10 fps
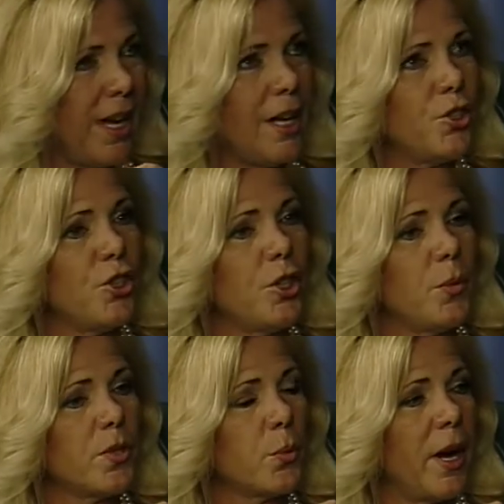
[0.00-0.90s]
and she
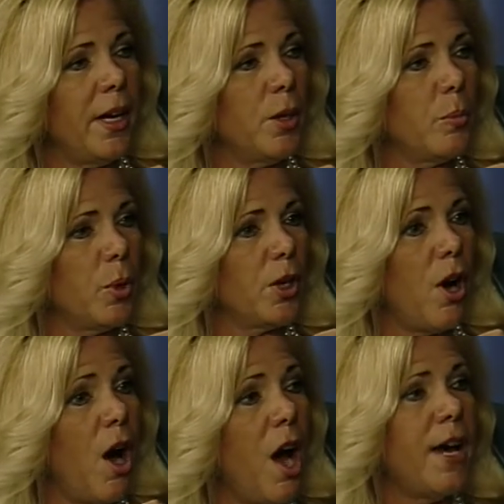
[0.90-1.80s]
was writing a book
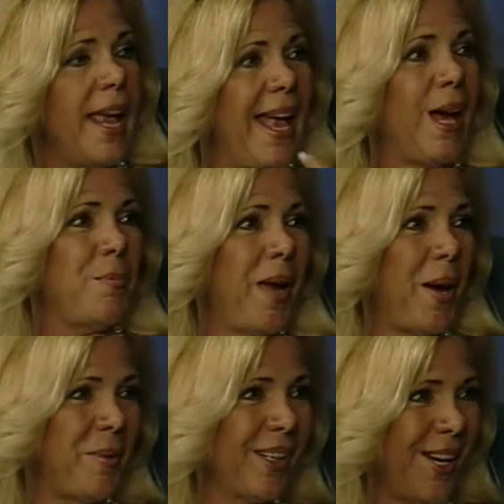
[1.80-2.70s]
on Anne
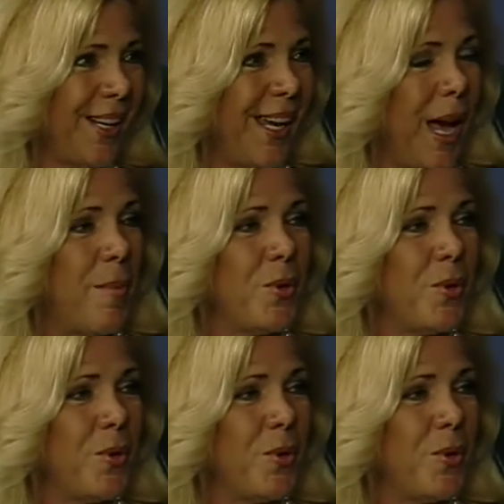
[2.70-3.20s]
Pamela Cunningham,